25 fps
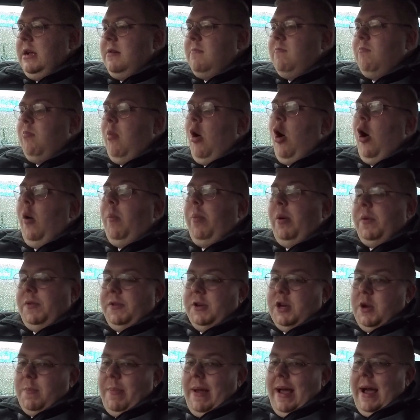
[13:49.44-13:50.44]
more bothered
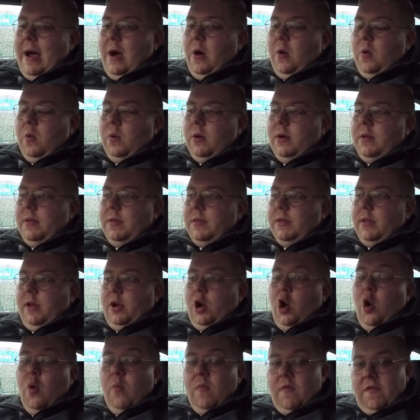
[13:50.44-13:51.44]
about the
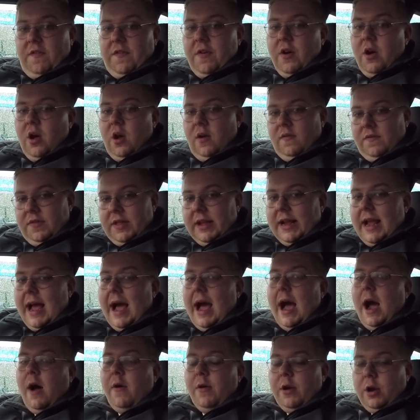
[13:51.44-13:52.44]
comfort of the
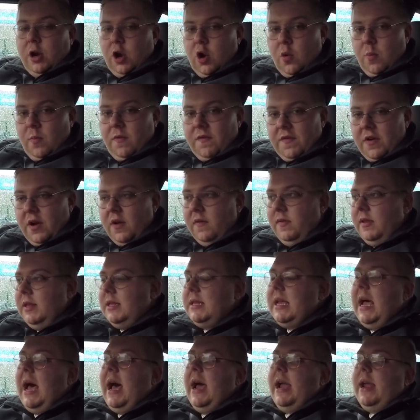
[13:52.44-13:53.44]
car and the comfort of the
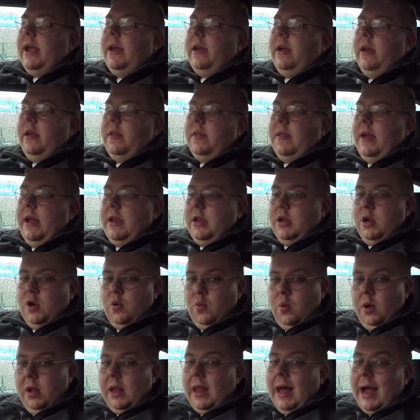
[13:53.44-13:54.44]
tyre, then you
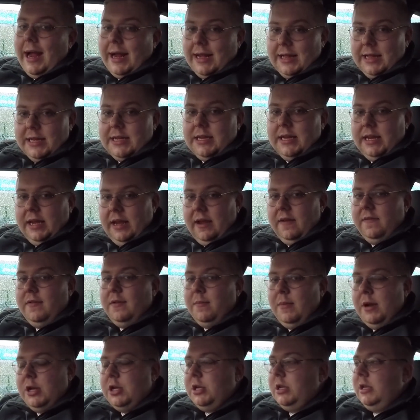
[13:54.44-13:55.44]
were likely to give the
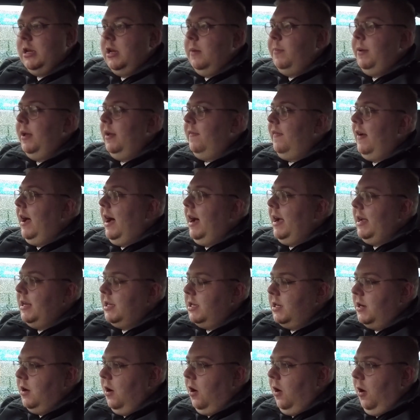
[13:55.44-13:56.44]
Michelin a bit of a higher
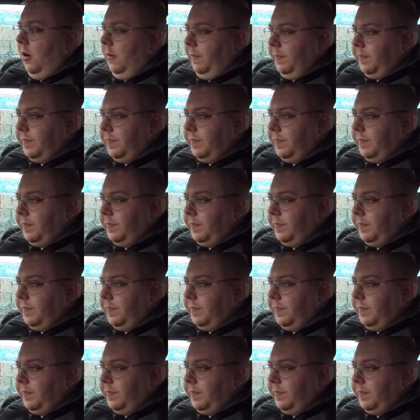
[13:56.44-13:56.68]
score.